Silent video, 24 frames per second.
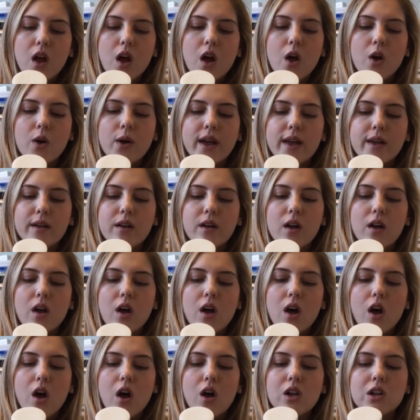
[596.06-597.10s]
Okay,
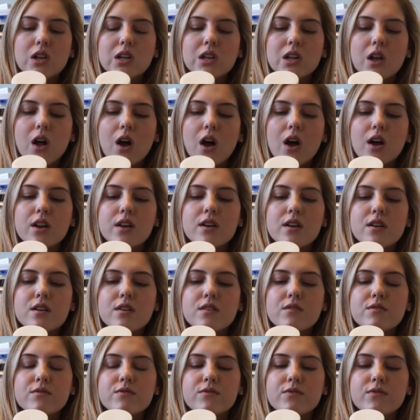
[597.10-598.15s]
a lot
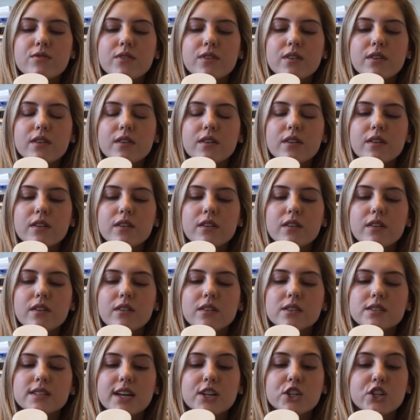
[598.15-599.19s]
of
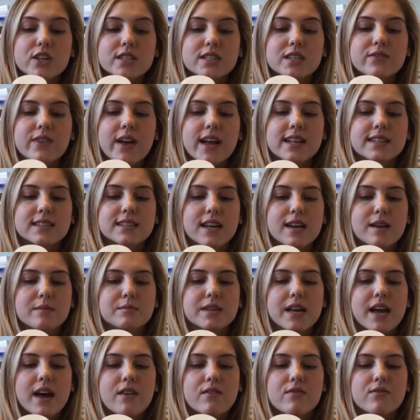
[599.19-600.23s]
digestive enzymes
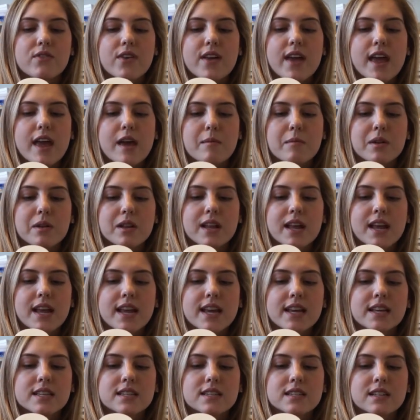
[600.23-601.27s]
have the
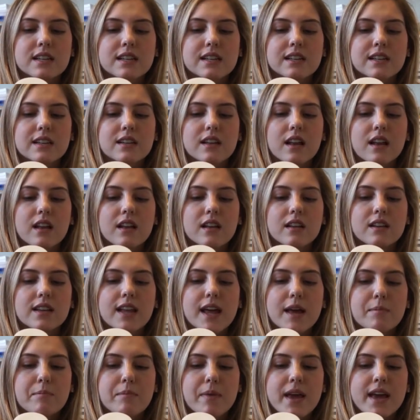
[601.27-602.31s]
amylase,
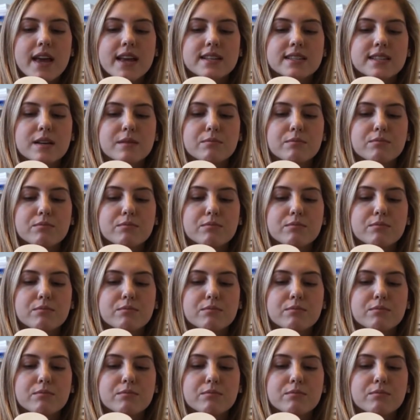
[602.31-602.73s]
lipase, and